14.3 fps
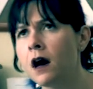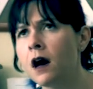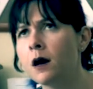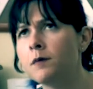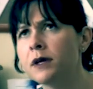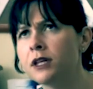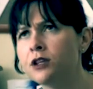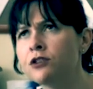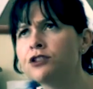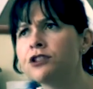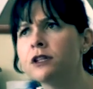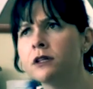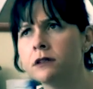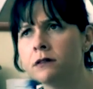Um, but
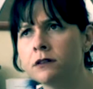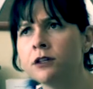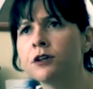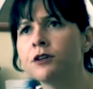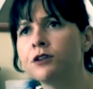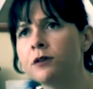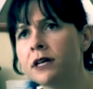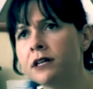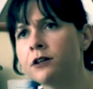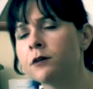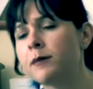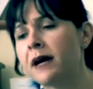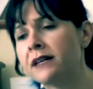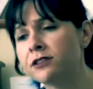usually, you know, you get
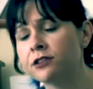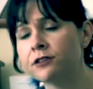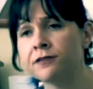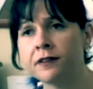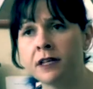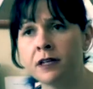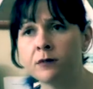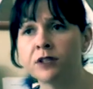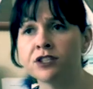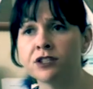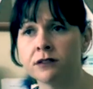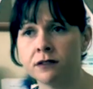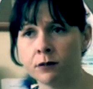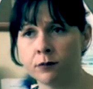your master fee,
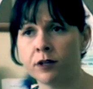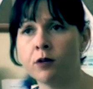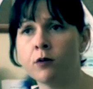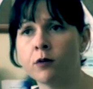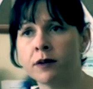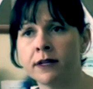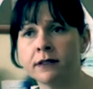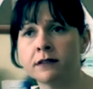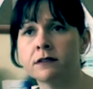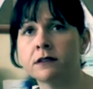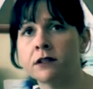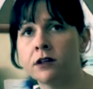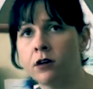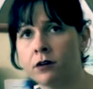which is the recording,
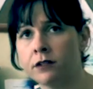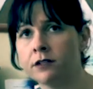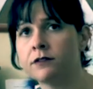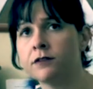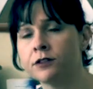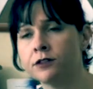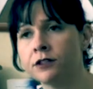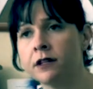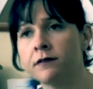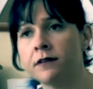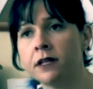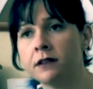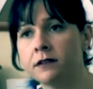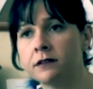so the artist version
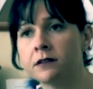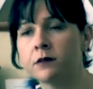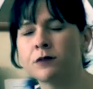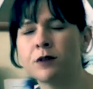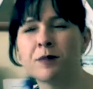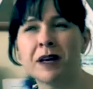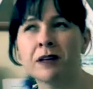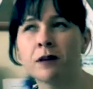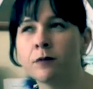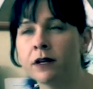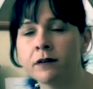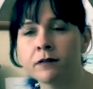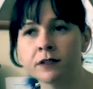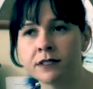of it. So depending on
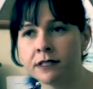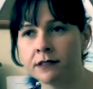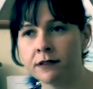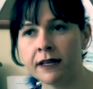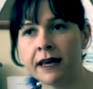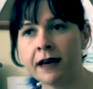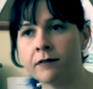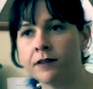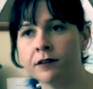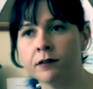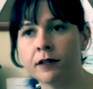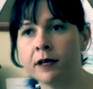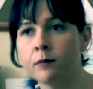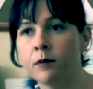whatever deal they have with
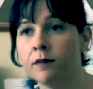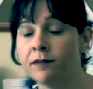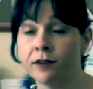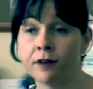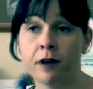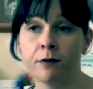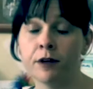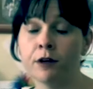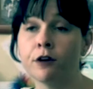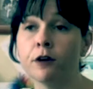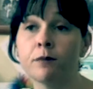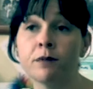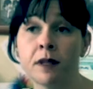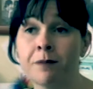their label, if they're not
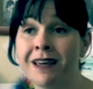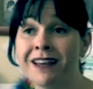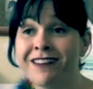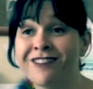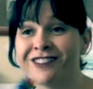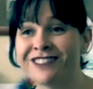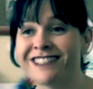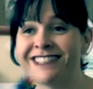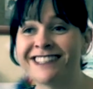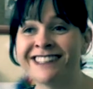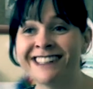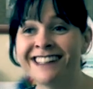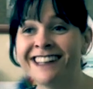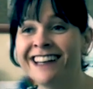recouped, they may never
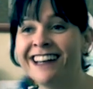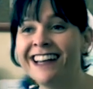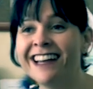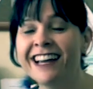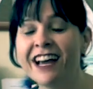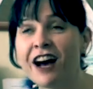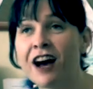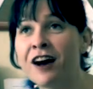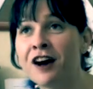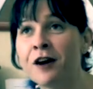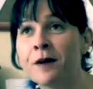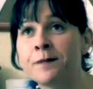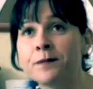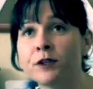see it.
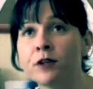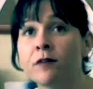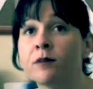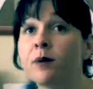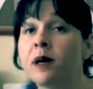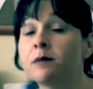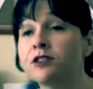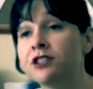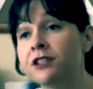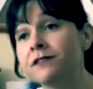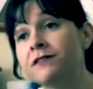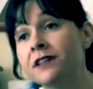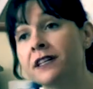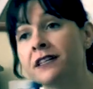Um, you have the
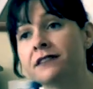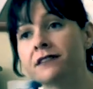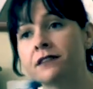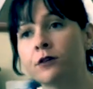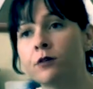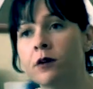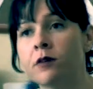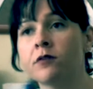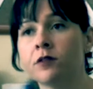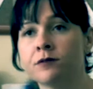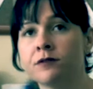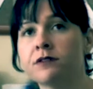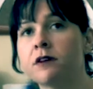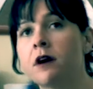publishing fee, so whoever
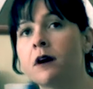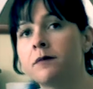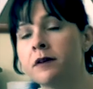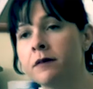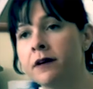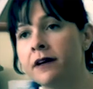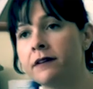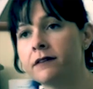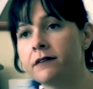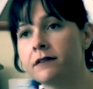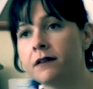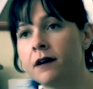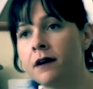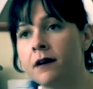owns the copyright.
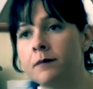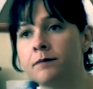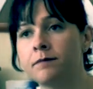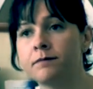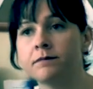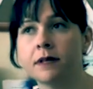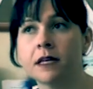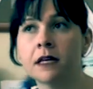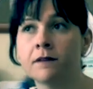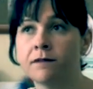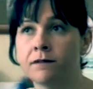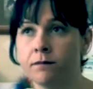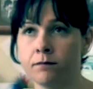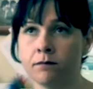Um,
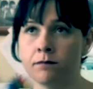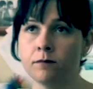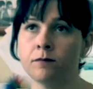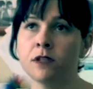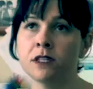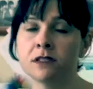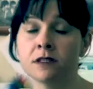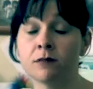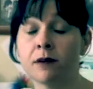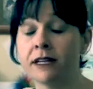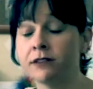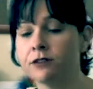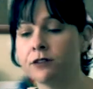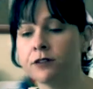if this is
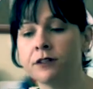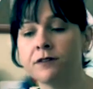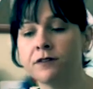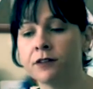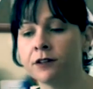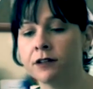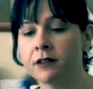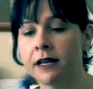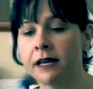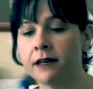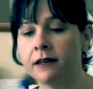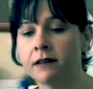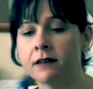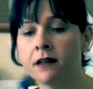why it's good if you're
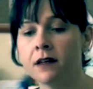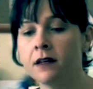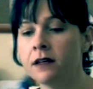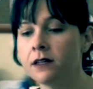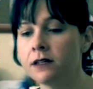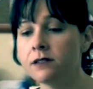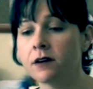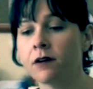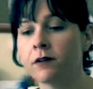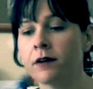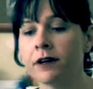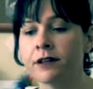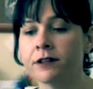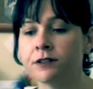a
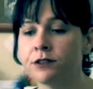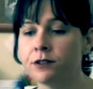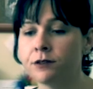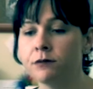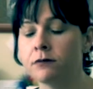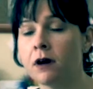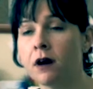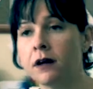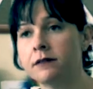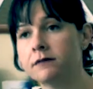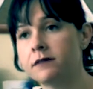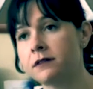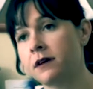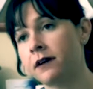songwriter to
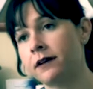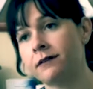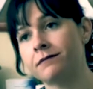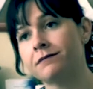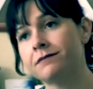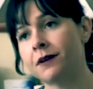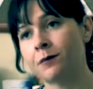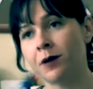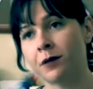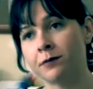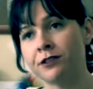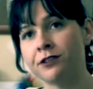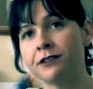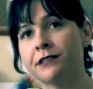not sign a
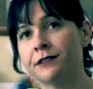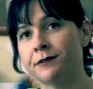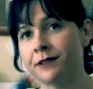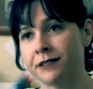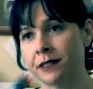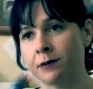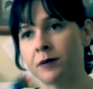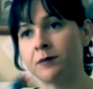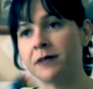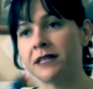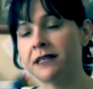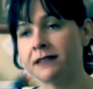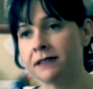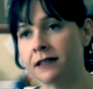publishing deal with someone,
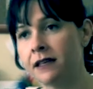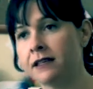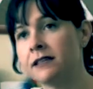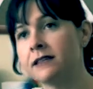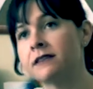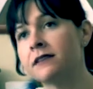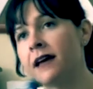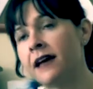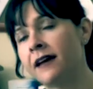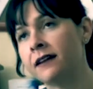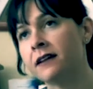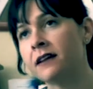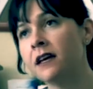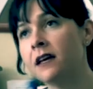because at least
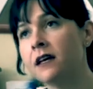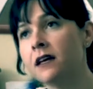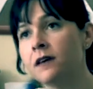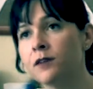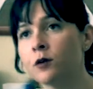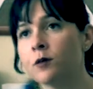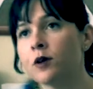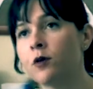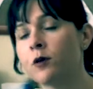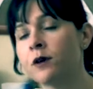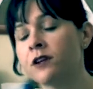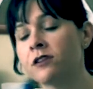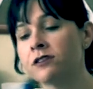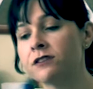then, if you're
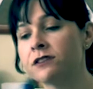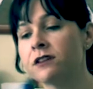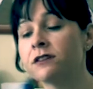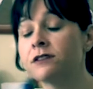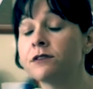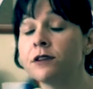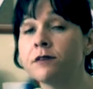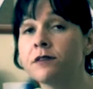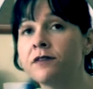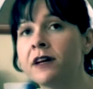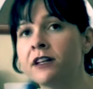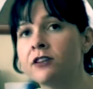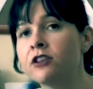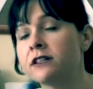recording an artist, also you have a
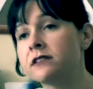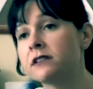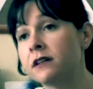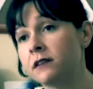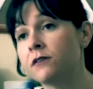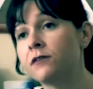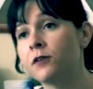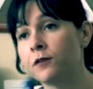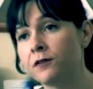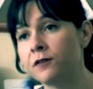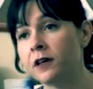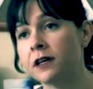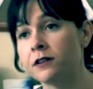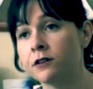fighting chance of getting the full
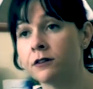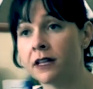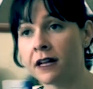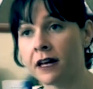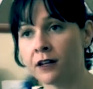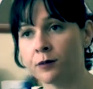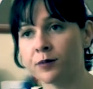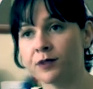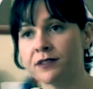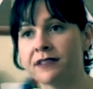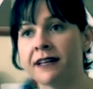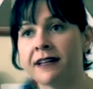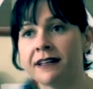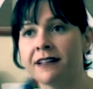fee. You'll get one hundred
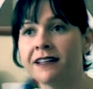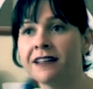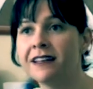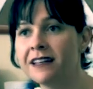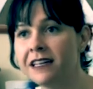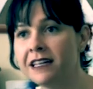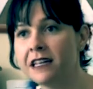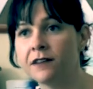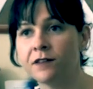percent. Yeah.